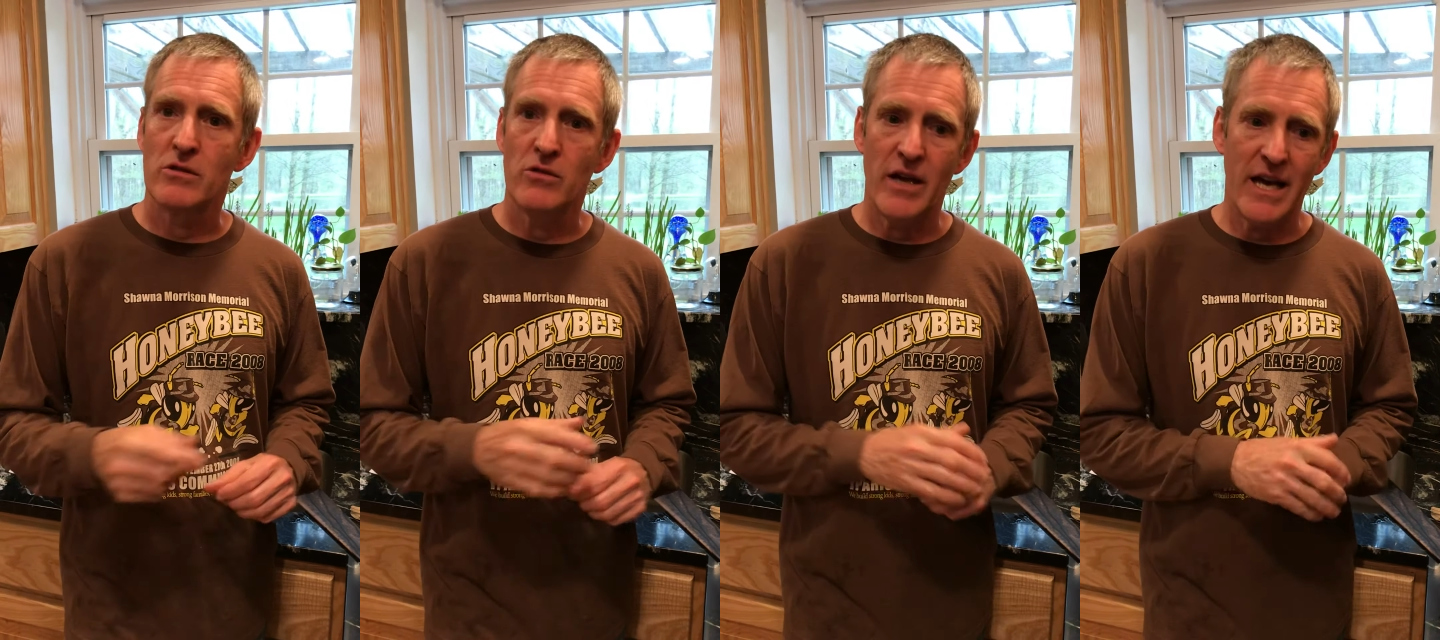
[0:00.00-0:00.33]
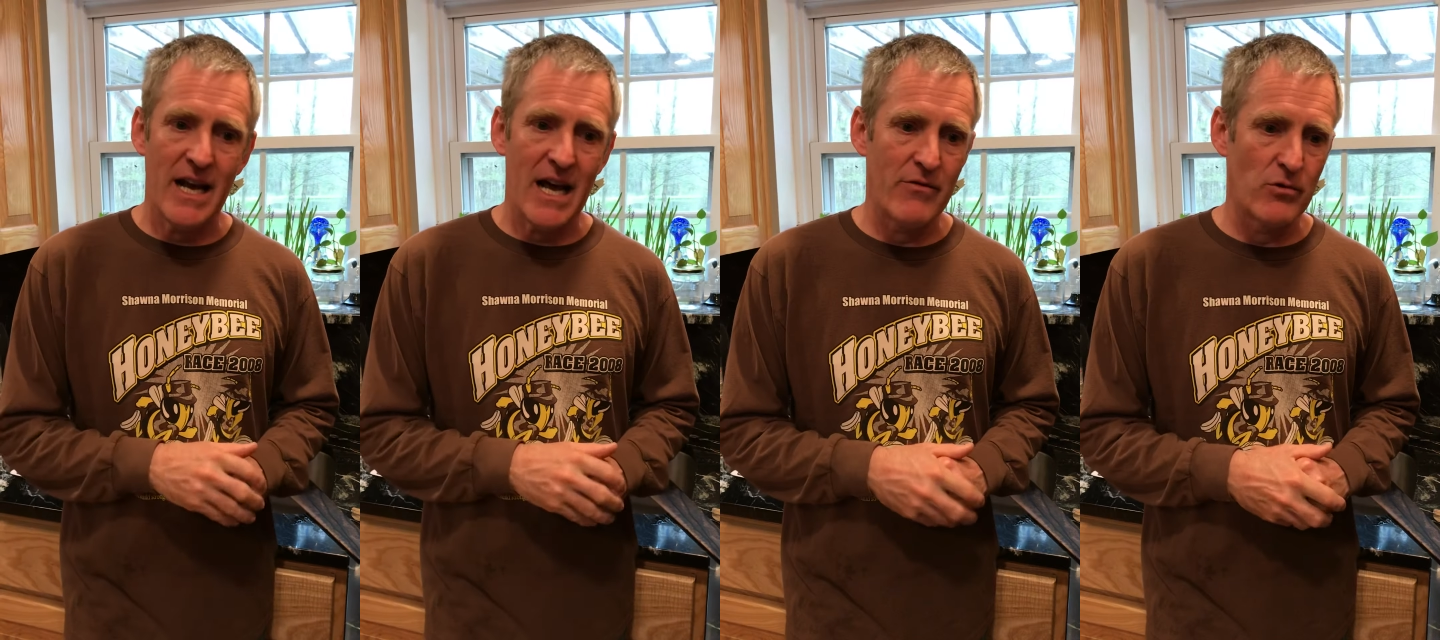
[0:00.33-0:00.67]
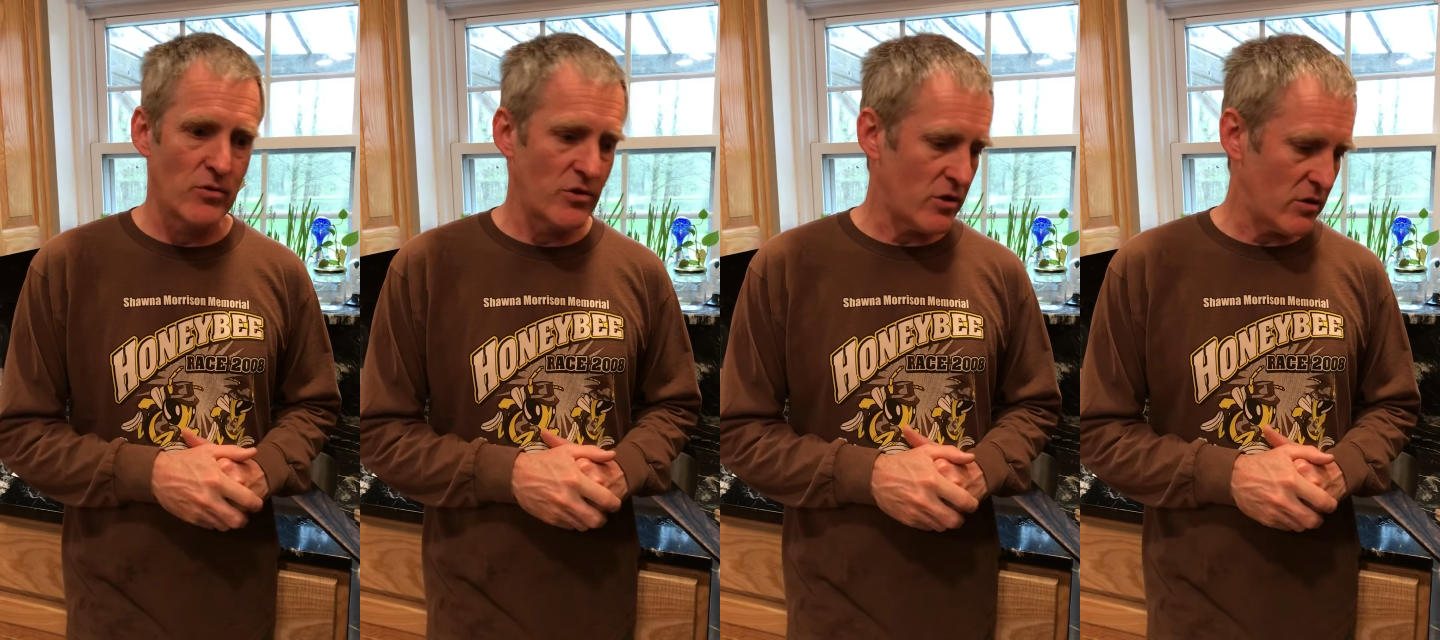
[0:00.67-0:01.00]
You can't have a
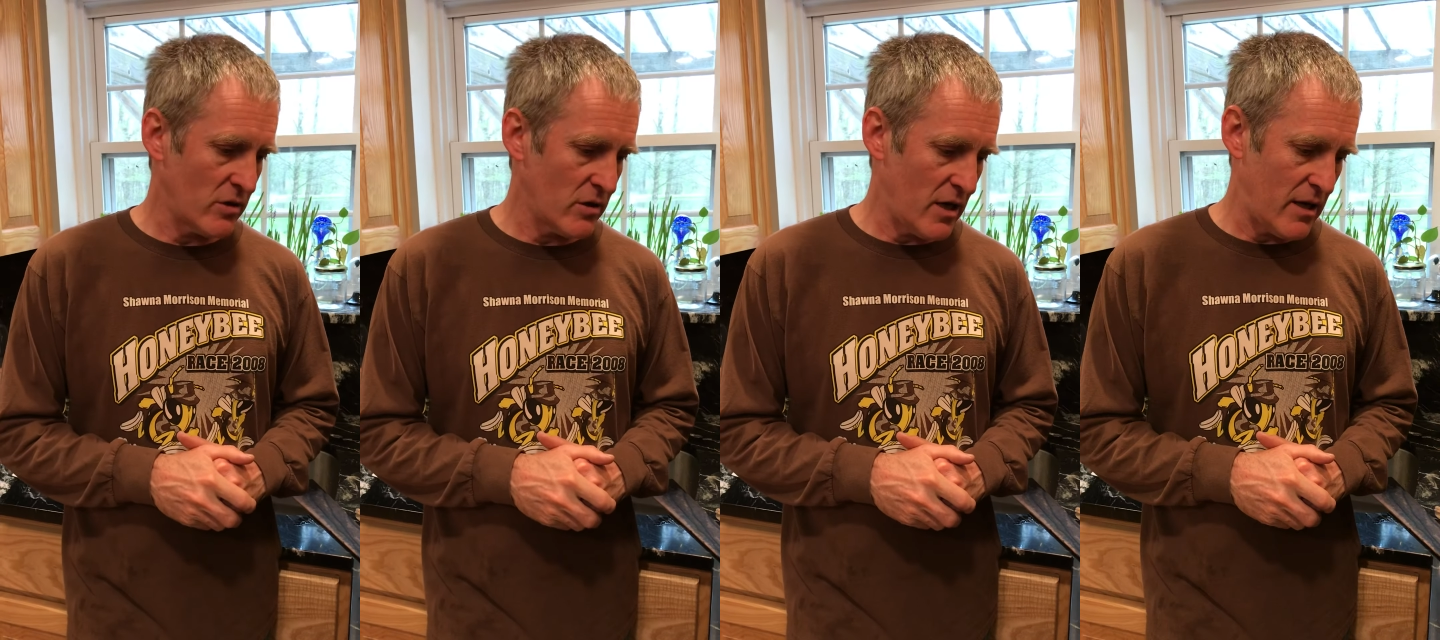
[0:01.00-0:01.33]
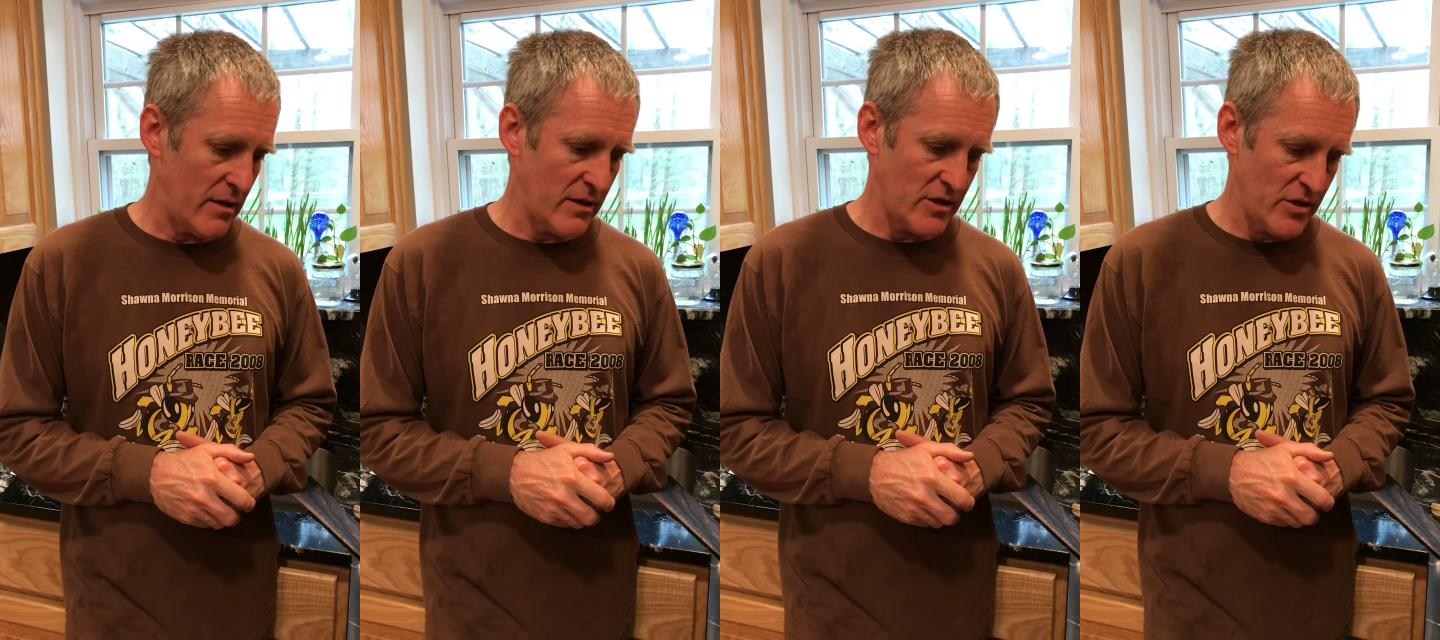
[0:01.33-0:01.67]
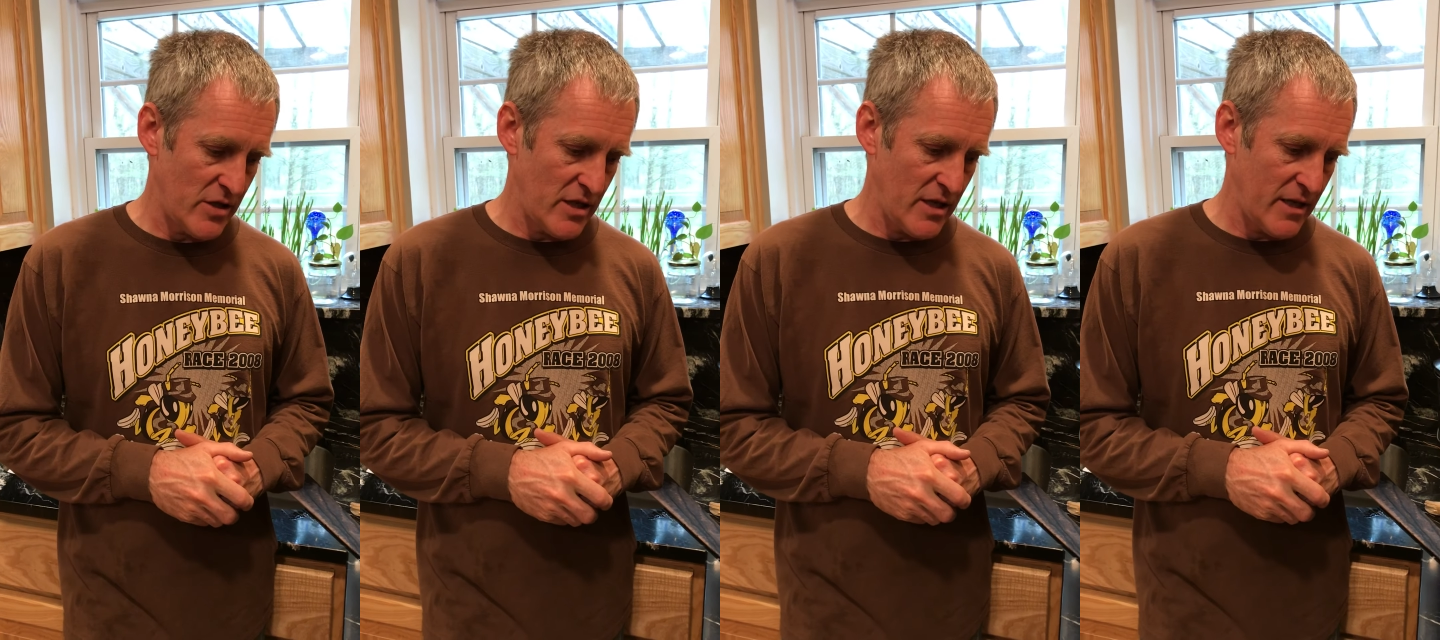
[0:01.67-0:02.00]
rooster because of
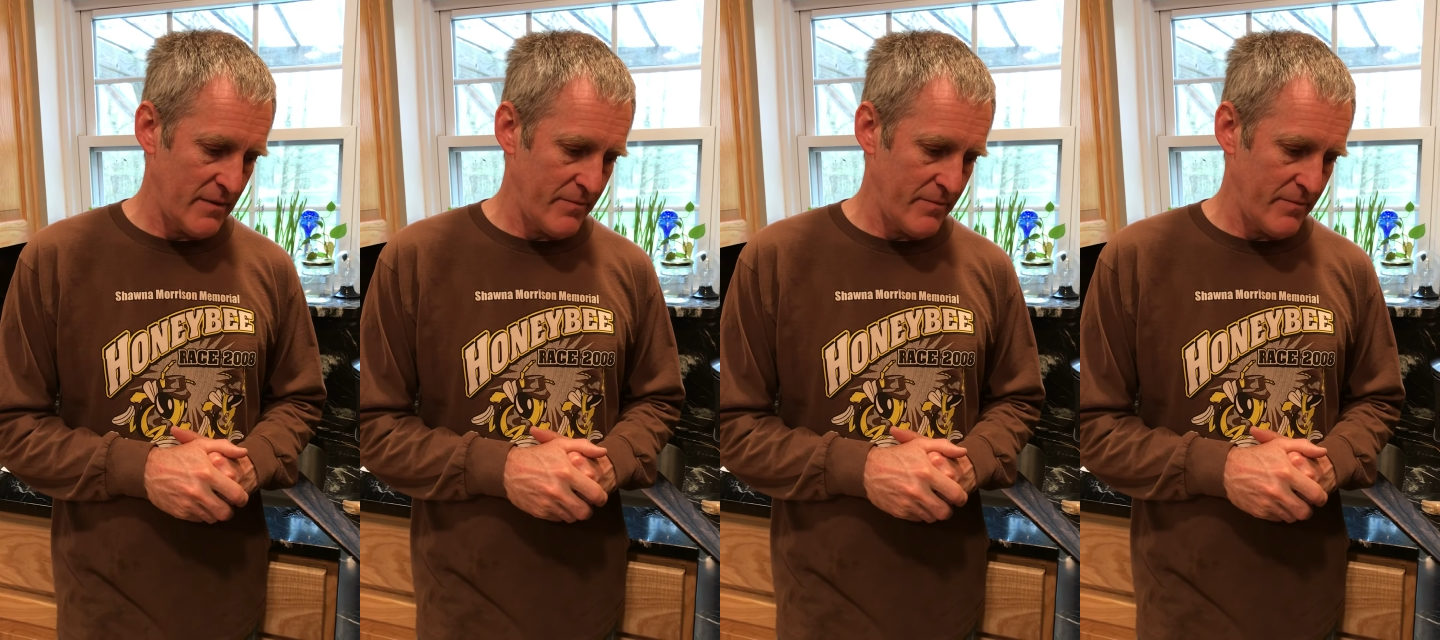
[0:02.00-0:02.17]
the